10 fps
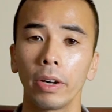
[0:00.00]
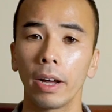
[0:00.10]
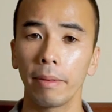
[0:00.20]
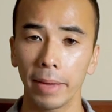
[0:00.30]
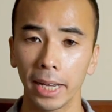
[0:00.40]

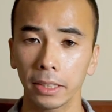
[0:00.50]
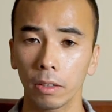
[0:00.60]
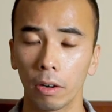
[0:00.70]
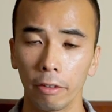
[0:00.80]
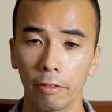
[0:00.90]
not masks
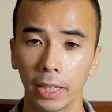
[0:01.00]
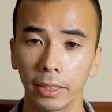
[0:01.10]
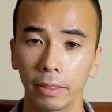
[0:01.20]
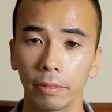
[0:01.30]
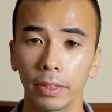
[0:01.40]
are
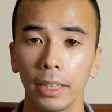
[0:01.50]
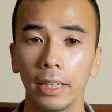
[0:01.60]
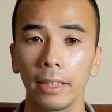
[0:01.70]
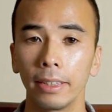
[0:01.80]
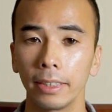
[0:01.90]
effective.
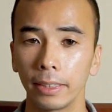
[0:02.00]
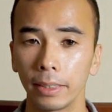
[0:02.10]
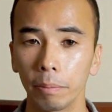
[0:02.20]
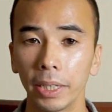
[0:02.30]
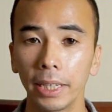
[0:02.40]
This is
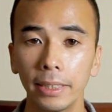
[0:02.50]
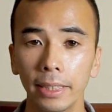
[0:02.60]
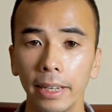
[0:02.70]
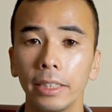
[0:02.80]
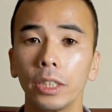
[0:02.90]
simply
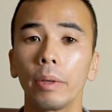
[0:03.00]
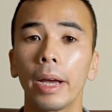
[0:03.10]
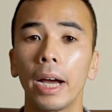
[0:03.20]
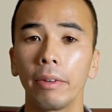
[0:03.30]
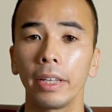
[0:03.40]
insight into
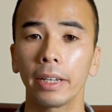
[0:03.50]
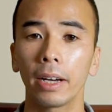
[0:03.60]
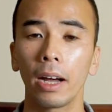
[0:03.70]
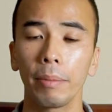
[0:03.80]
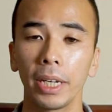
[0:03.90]
how the
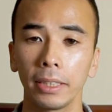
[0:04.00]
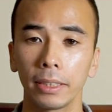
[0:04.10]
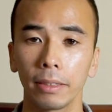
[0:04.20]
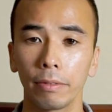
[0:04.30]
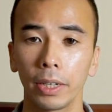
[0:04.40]
economy needs
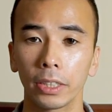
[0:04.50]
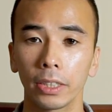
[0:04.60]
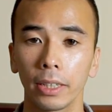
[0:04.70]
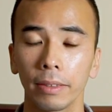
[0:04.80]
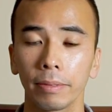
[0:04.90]
to
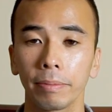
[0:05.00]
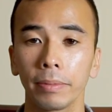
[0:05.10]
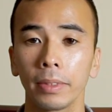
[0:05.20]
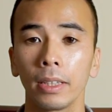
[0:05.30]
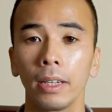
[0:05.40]
function.
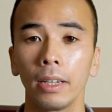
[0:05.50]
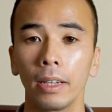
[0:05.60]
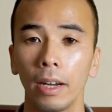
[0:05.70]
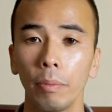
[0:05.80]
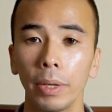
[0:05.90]

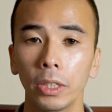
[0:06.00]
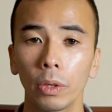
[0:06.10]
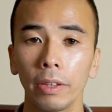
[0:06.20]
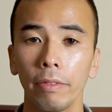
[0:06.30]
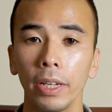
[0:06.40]
I hope you
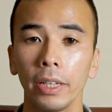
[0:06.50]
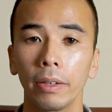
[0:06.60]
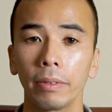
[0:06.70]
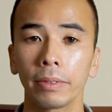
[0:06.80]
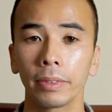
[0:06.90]
enjoyed the
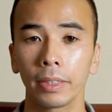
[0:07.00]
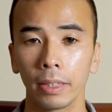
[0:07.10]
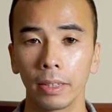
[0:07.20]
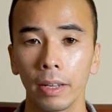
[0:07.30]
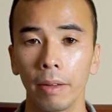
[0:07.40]
video.
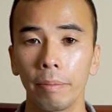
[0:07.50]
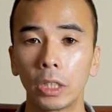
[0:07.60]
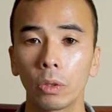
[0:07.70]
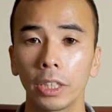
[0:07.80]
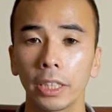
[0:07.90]
Be
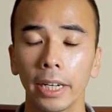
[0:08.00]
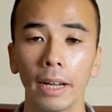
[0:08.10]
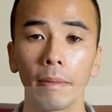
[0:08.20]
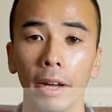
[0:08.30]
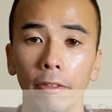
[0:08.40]
sure to check out my